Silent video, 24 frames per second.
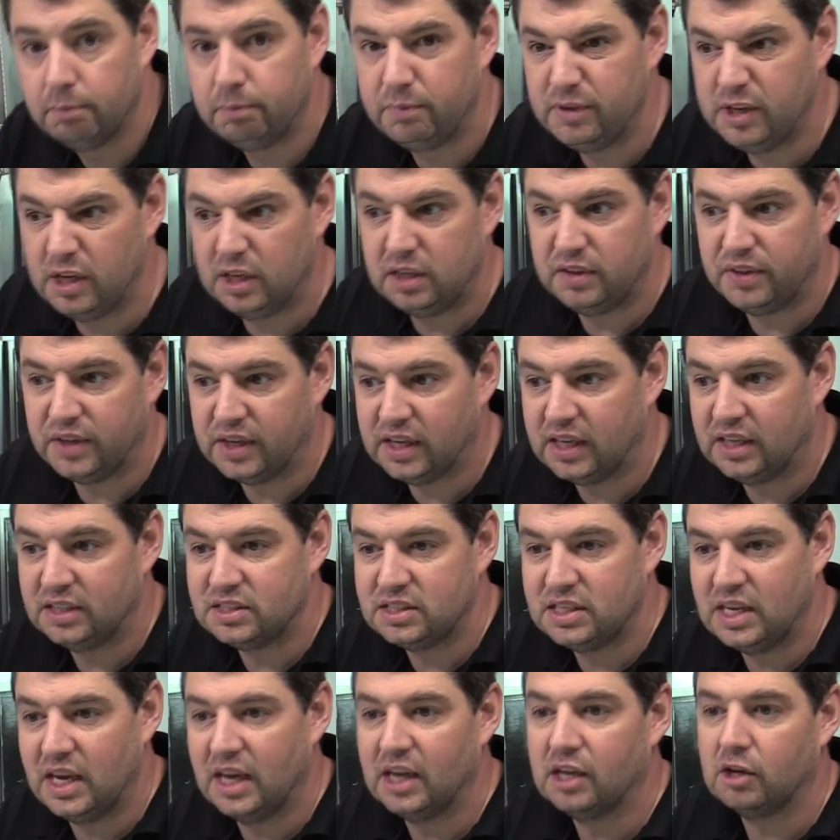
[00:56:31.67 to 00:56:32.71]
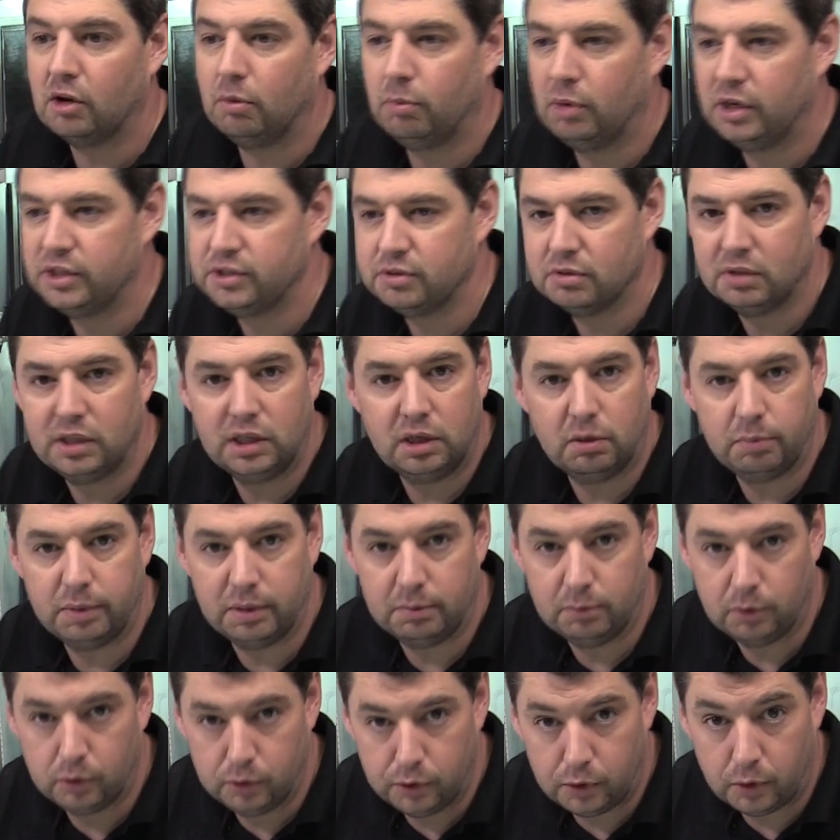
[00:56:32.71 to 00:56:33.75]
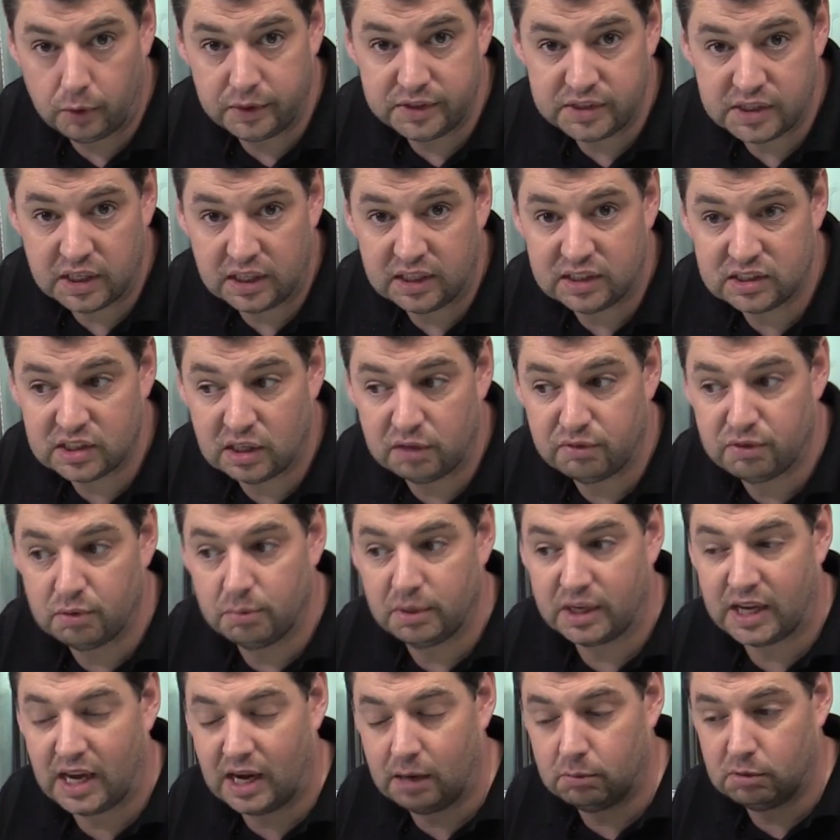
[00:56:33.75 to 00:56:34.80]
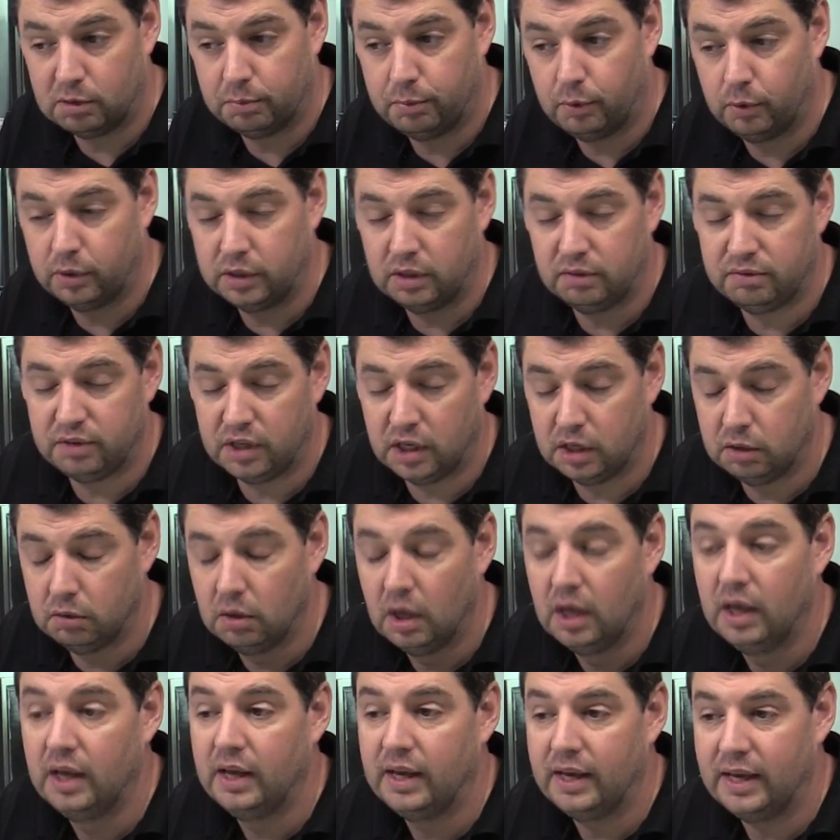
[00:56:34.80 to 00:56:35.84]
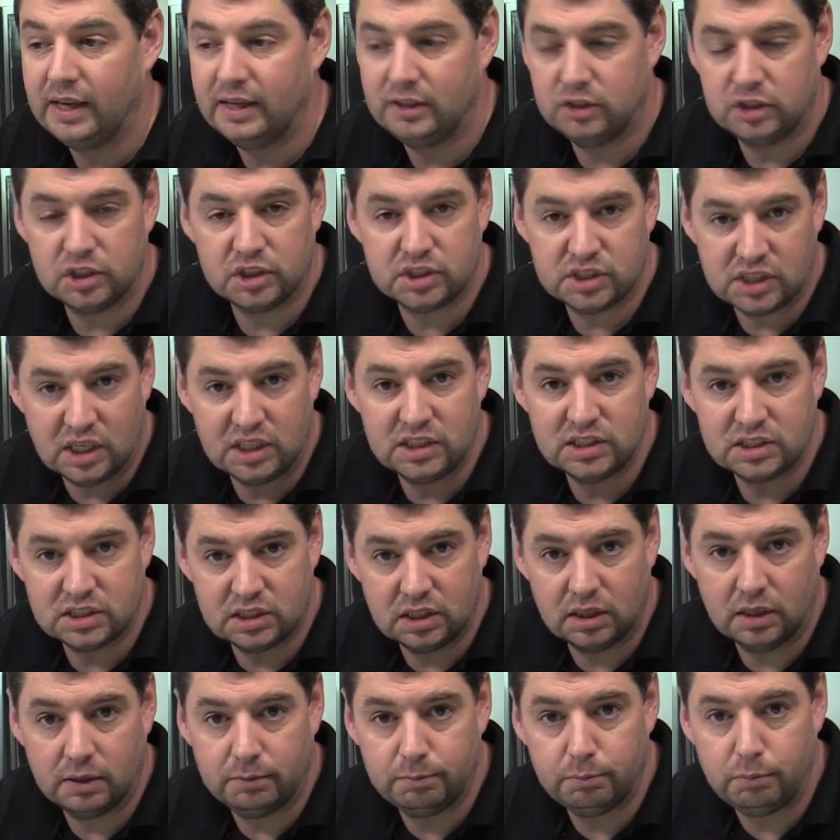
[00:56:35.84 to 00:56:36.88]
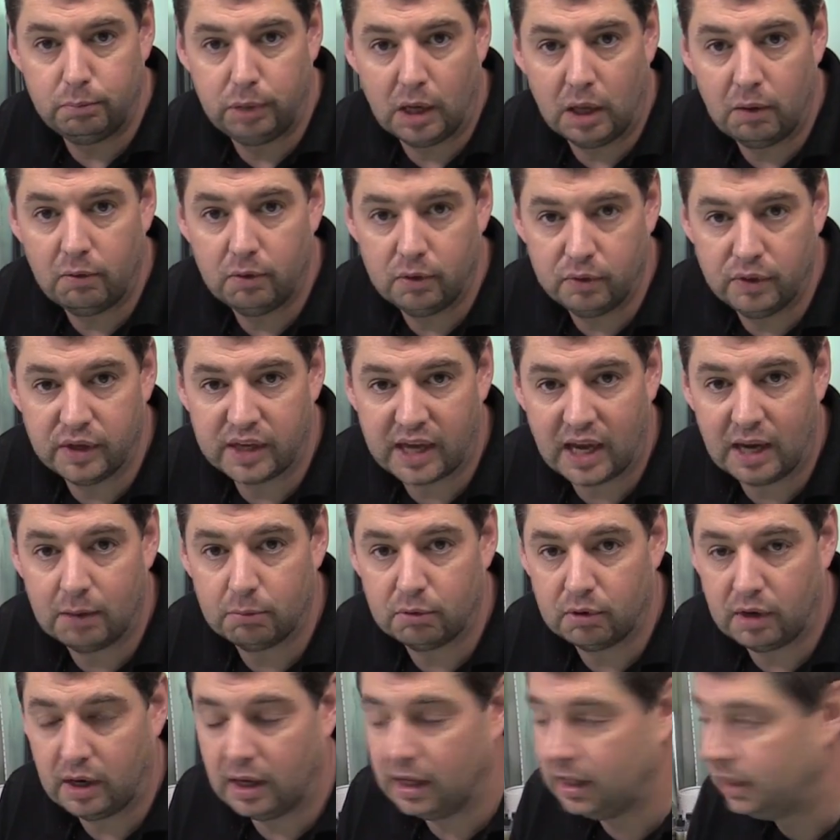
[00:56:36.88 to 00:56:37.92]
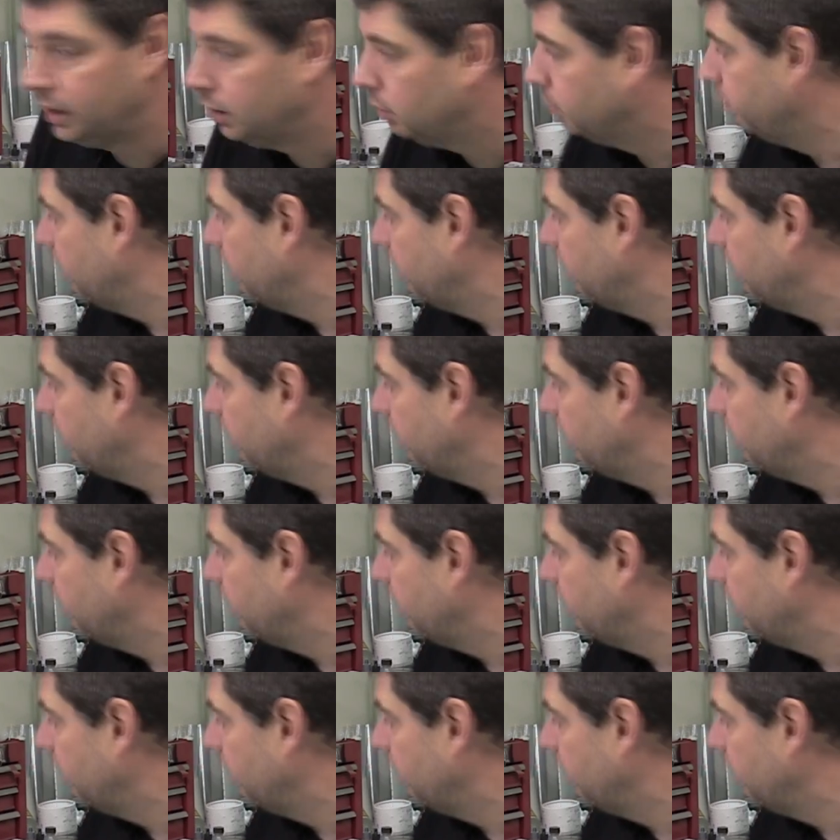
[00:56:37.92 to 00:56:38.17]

The only thing is the aircon ones are a little bit more noisy so from a camera point of view it just tends to blow the camera out a little